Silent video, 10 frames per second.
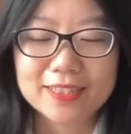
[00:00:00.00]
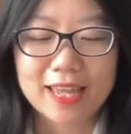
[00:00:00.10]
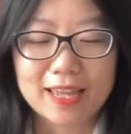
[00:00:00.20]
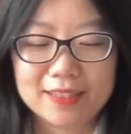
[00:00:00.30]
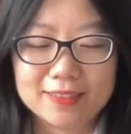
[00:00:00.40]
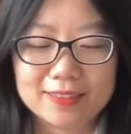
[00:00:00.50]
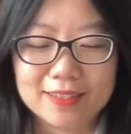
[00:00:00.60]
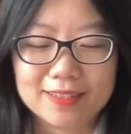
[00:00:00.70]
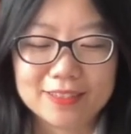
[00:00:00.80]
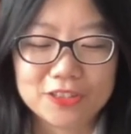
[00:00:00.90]
And
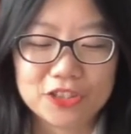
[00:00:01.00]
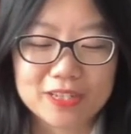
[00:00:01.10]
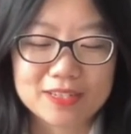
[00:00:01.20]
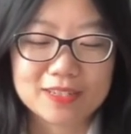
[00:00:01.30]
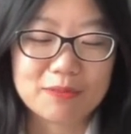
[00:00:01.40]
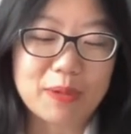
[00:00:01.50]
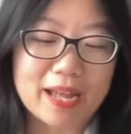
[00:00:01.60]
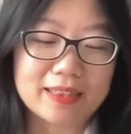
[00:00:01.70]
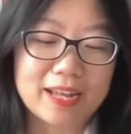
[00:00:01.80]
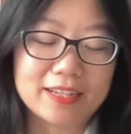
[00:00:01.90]
just a
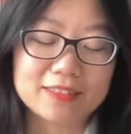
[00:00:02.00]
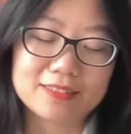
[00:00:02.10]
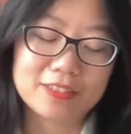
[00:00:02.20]
byline.